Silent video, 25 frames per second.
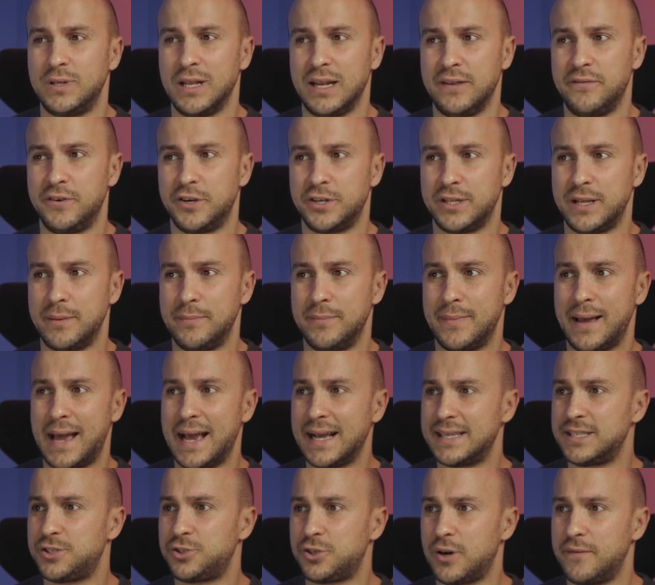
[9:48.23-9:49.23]
deliver them
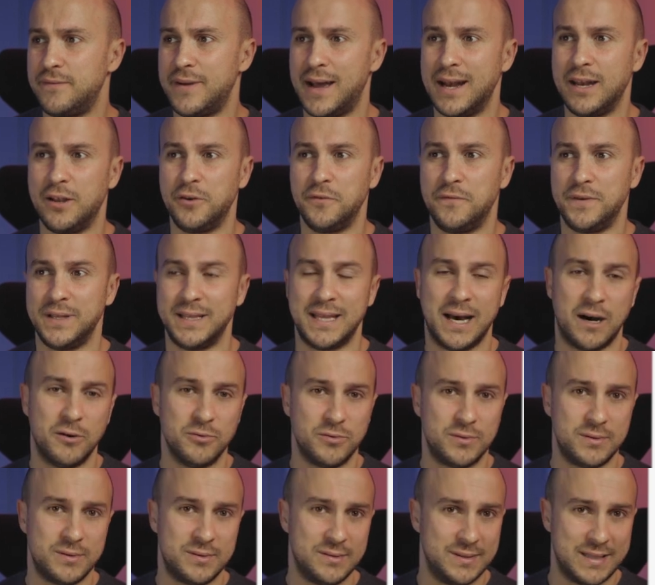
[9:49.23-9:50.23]
extra value
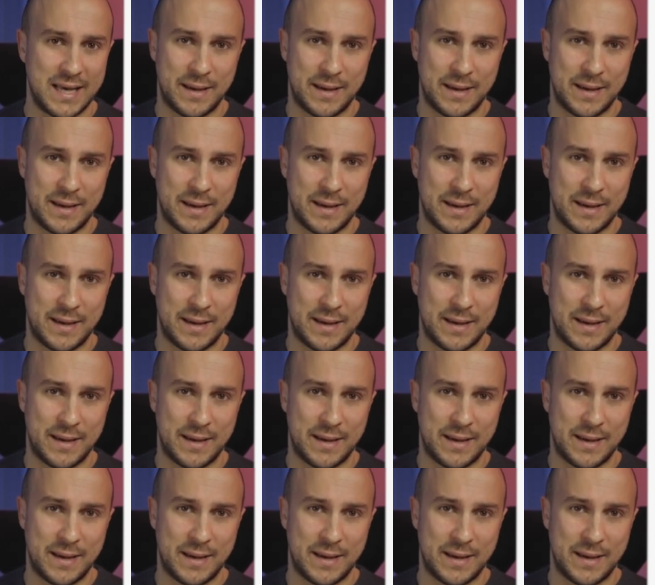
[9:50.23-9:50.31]
without